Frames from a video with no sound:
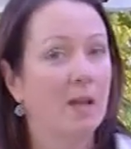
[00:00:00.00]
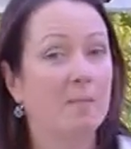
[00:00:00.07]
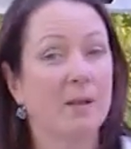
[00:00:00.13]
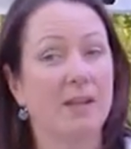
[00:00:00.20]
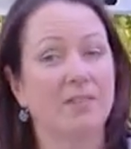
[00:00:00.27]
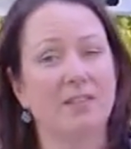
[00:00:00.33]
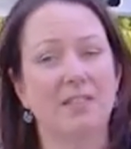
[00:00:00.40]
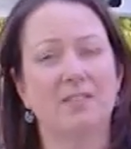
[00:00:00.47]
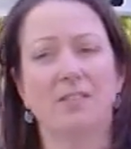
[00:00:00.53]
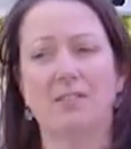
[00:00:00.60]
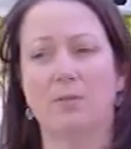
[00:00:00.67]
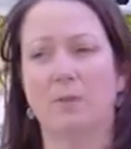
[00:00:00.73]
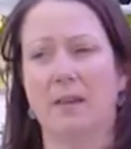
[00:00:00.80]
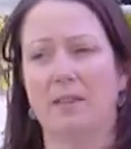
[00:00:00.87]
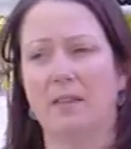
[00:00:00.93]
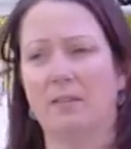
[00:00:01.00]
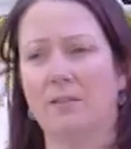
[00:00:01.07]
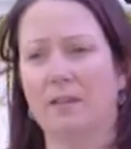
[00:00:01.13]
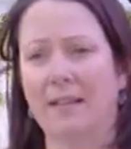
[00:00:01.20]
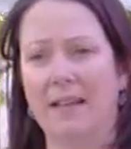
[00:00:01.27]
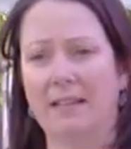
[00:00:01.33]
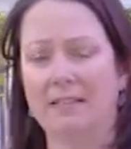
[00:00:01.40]
because this is a way that
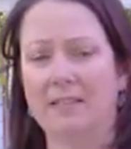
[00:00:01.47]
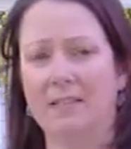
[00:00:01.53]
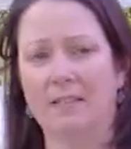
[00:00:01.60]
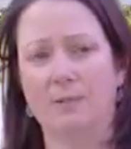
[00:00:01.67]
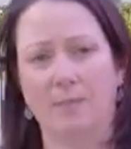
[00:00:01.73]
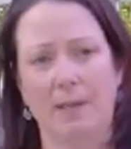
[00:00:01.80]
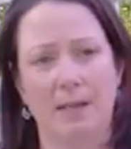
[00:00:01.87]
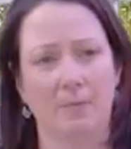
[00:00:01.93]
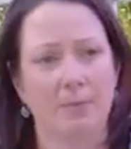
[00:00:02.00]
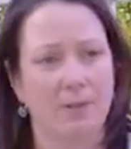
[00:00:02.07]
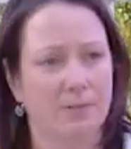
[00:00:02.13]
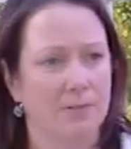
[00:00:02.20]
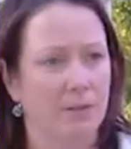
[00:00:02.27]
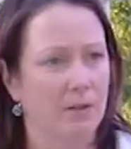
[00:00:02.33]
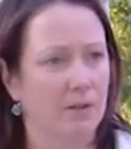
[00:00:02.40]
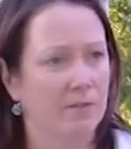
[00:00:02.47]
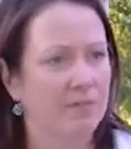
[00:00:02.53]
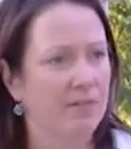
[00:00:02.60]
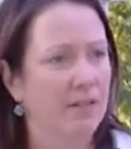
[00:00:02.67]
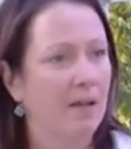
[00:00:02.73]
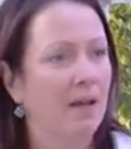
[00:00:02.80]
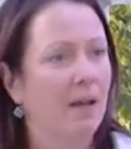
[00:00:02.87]
the legacy is being preserved